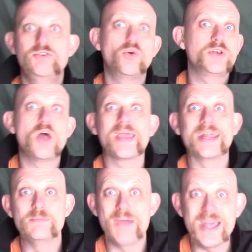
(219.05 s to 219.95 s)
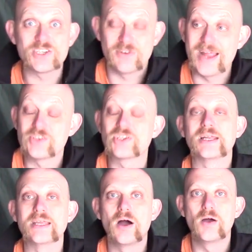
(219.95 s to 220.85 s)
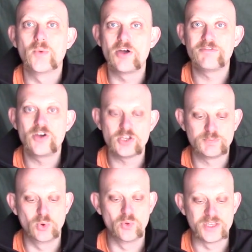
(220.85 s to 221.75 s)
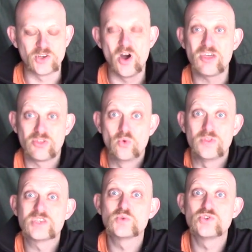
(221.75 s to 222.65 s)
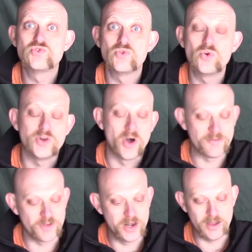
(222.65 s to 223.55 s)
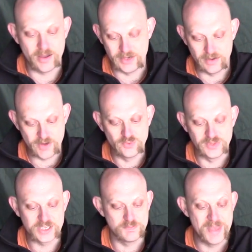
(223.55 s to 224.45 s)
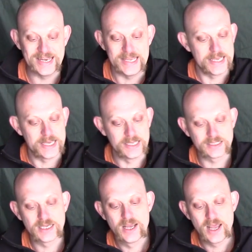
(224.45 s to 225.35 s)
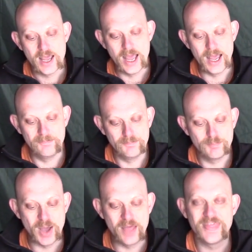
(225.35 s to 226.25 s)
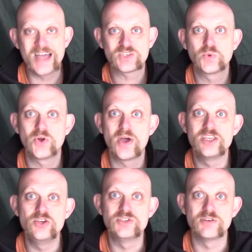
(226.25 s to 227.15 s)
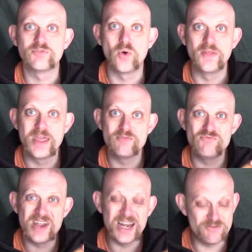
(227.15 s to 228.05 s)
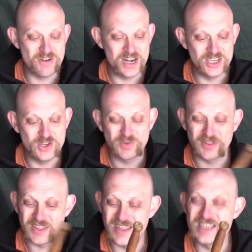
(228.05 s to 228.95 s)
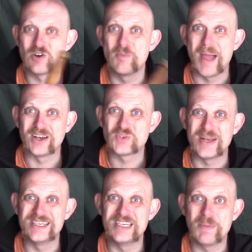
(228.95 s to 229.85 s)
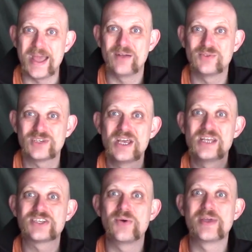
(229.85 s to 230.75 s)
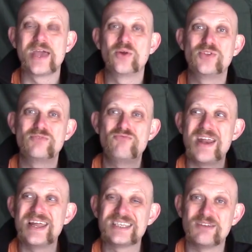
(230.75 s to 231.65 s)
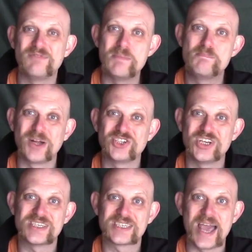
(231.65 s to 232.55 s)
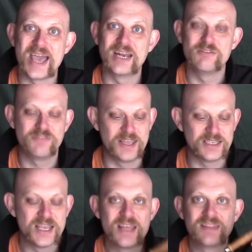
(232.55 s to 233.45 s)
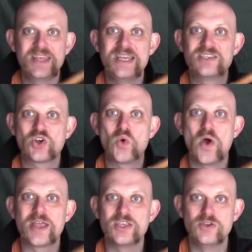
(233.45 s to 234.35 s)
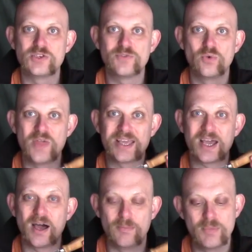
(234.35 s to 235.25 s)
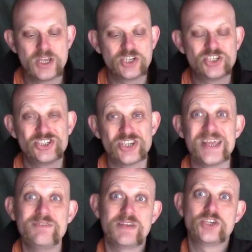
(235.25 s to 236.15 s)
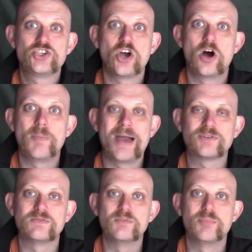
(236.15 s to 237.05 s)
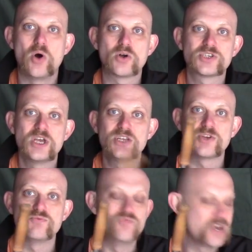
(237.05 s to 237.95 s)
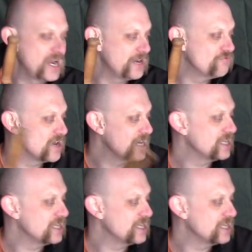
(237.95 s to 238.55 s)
knowing any better, actually, when I first bought this, I thought this was a draw knife, and I've owned this many years, but that's what I use it for, and they're really, really useful. I think these are about £20, so again, on the relatively budget scale of things, these are quite useful. They come shaving sharp out of the box, so really, really